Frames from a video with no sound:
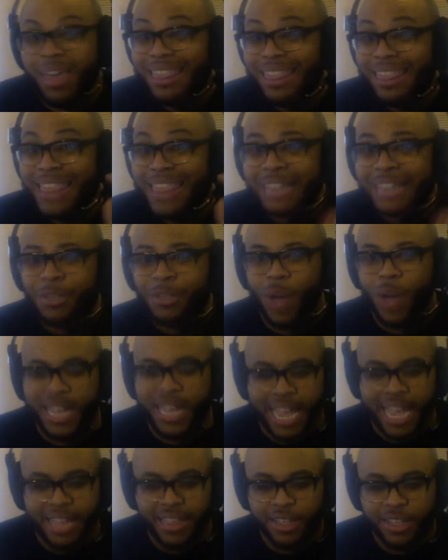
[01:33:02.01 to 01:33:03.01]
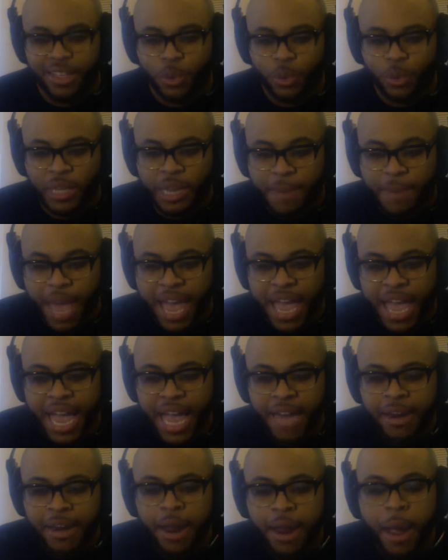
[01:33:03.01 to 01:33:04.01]
That's why Caitlyn's really
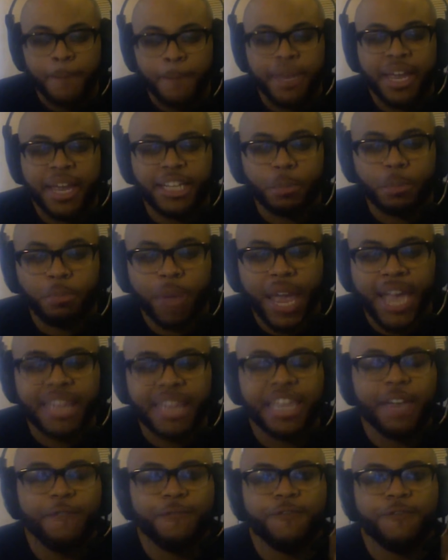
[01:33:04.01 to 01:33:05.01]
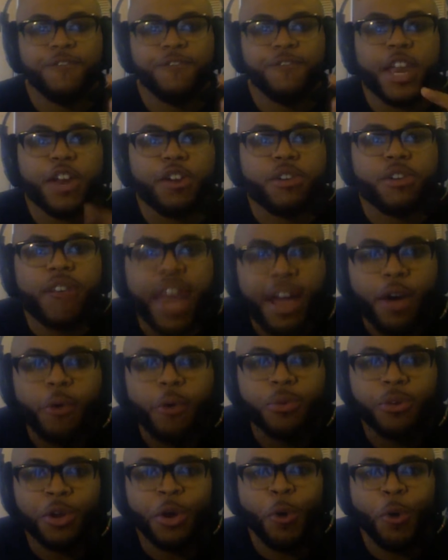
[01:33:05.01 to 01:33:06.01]
mad, because Bailey figured
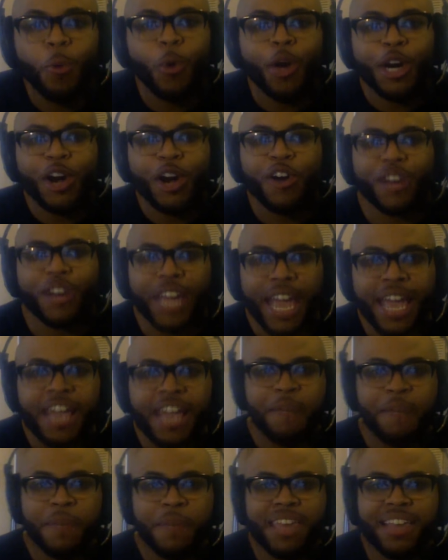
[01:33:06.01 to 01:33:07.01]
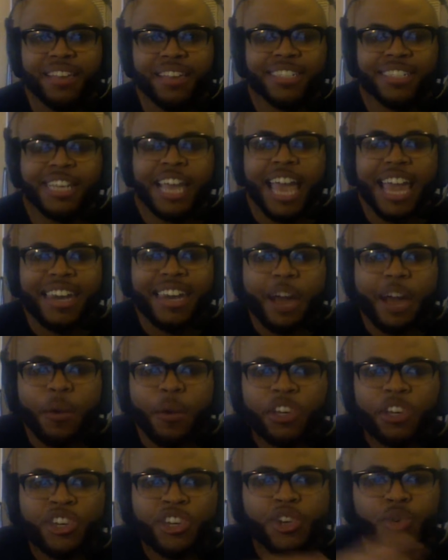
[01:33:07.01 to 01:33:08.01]
out what her game is and now
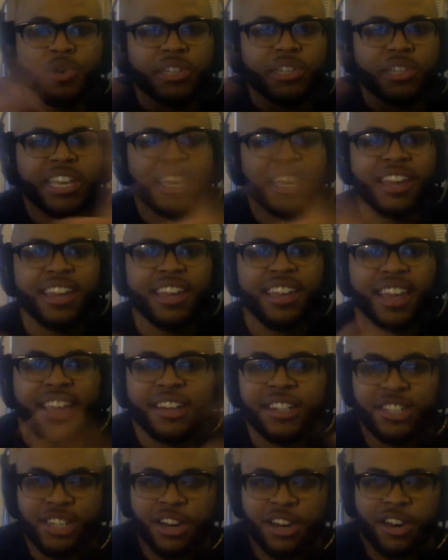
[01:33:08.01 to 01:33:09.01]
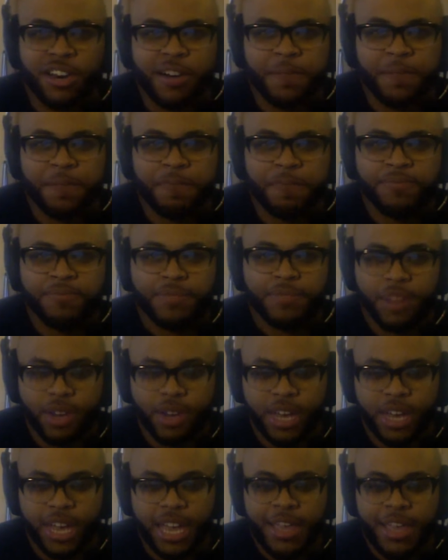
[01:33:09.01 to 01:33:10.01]
is using it against her.
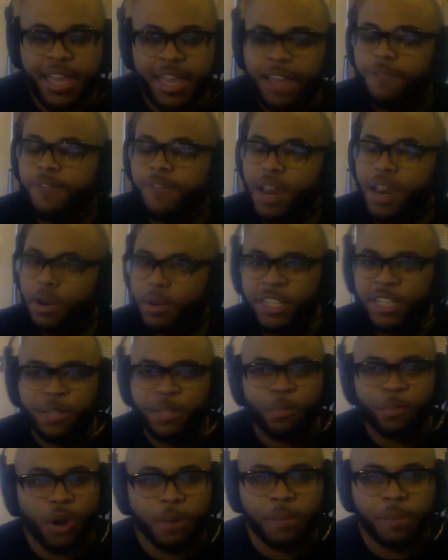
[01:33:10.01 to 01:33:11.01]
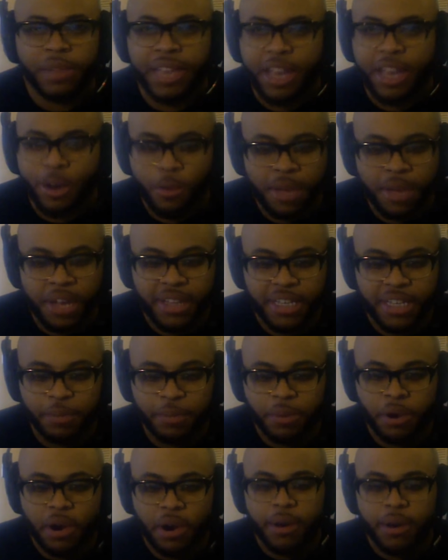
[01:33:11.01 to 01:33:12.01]
Okay? Very smart play on Bailey's
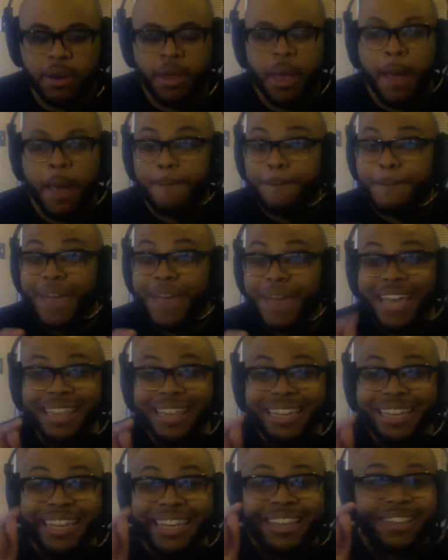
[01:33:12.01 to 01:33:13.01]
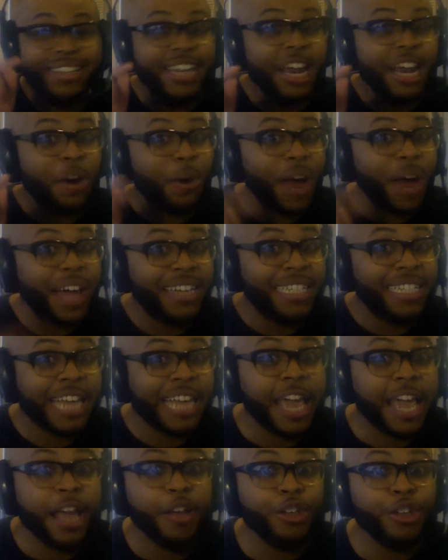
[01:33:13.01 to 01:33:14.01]
part. Bailey, dare I
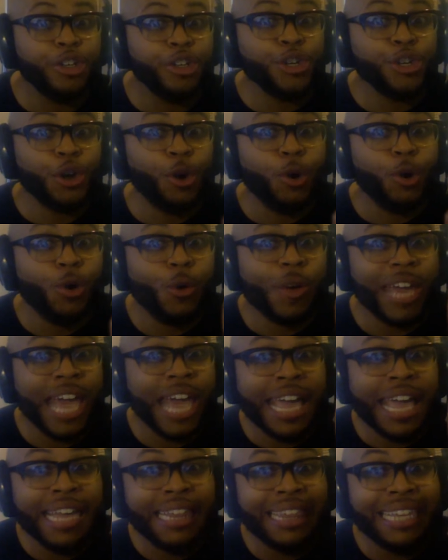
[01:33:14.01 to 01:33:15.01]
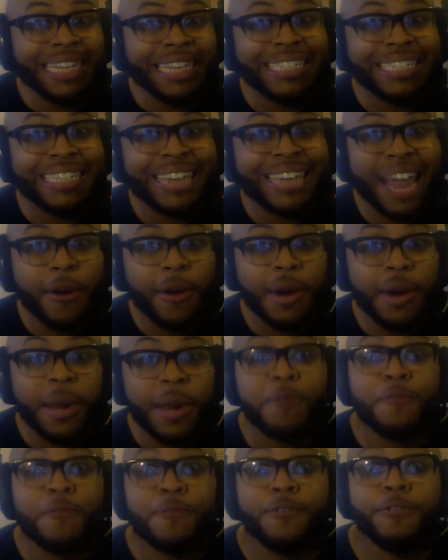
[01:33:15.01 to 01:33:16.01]
say, stole Caitlyn's
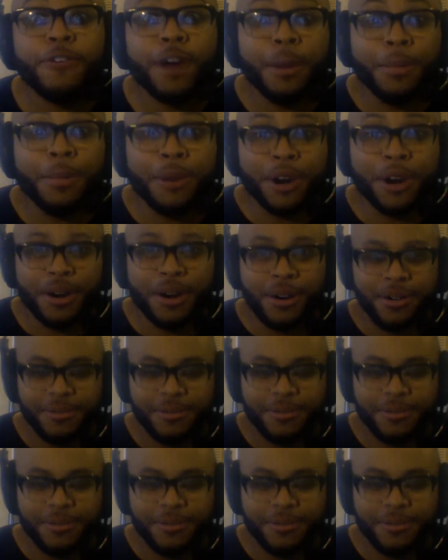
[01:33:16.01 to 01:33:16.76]
narrative from her.